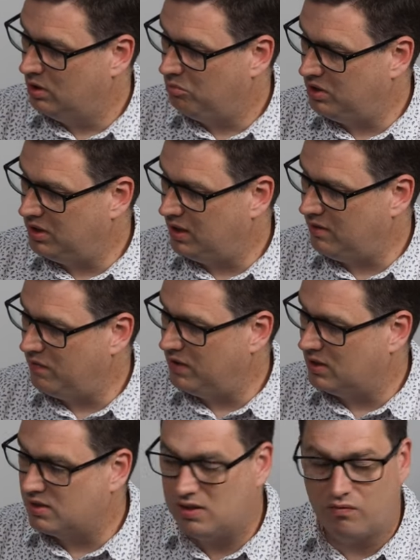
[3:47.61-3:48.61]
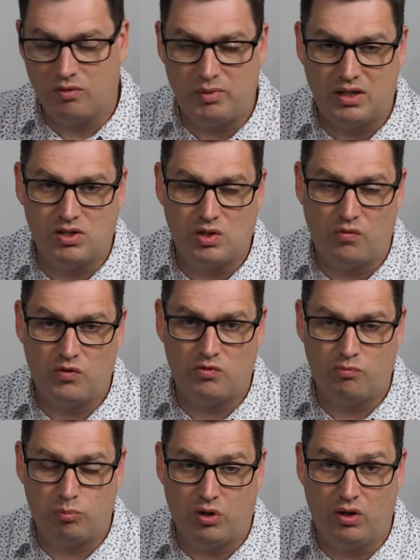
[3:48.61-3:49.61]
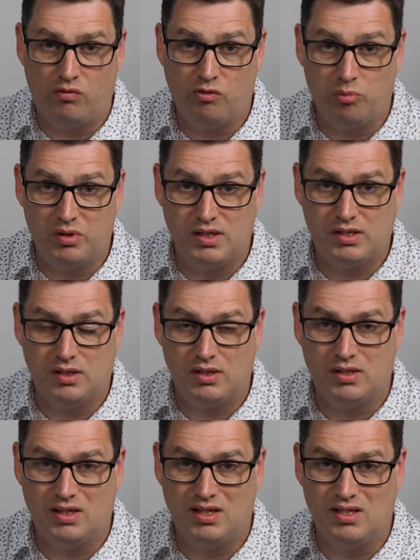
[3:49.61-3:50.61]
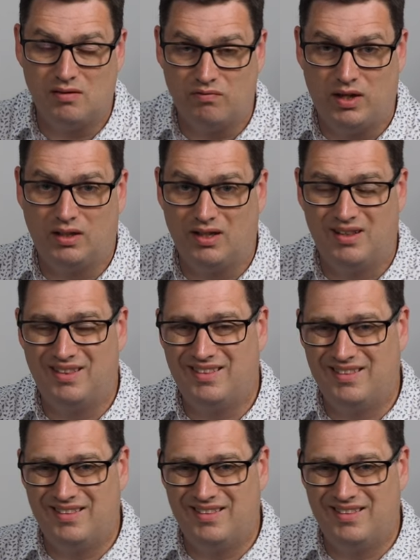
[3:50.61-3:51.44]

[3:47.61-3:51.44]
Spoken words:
But the other thing that's different about Surface Pro for business is the fact that